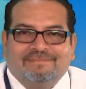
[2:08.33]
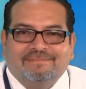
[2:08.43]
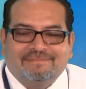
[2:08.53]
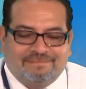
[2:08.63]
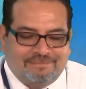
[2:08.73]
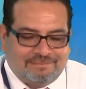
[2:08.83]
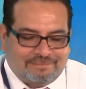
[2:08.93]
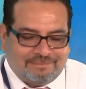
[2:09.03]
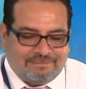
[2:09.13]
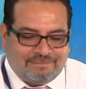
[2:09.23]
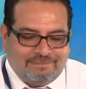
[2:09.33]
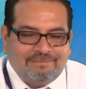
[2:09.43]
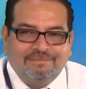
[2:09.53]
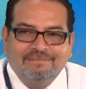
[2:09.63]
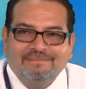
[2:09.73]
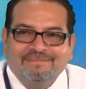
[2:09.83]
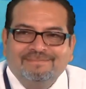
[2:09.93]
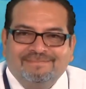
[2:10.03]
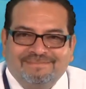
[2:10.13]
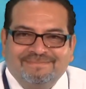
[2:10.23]

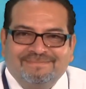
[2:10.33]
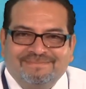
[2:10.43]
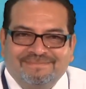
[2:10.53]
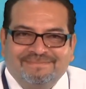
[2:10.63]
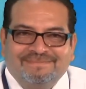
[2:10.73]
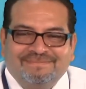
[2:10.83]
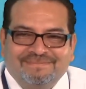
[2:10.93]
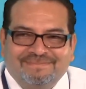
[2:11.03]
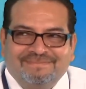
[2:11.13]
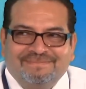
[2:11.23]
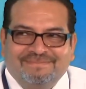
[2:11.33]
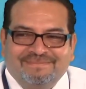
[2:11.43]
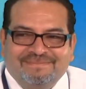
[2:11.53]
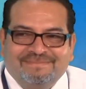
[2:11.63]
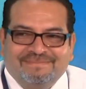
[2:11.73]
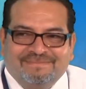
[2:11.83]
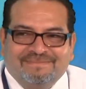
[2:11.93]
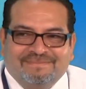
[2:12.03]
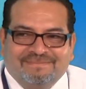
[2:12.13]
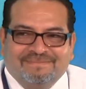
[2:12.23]

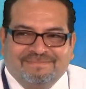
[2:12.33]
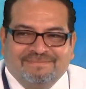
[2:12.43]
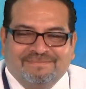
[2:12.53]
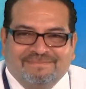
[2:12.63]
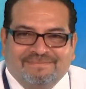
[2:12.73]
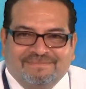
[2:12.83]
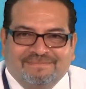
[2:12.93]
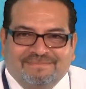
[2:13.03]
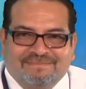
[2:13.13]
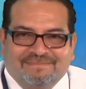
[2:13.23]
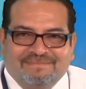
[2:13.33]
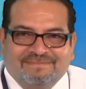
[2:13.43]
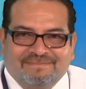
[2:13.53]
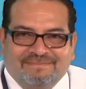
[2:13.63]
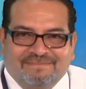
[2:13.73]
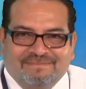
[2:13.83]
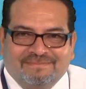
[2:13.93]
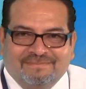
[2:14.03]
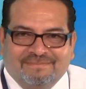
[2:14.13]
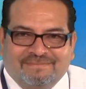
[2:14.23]

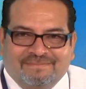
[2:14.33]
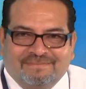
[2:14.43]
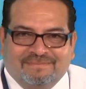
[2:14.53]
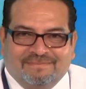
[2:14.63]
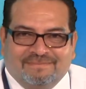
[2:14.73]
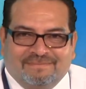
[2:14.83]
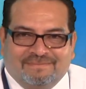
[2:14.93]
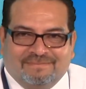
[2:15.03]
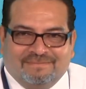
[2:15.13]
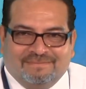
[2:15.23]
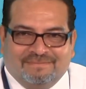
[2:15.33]
(not speaking)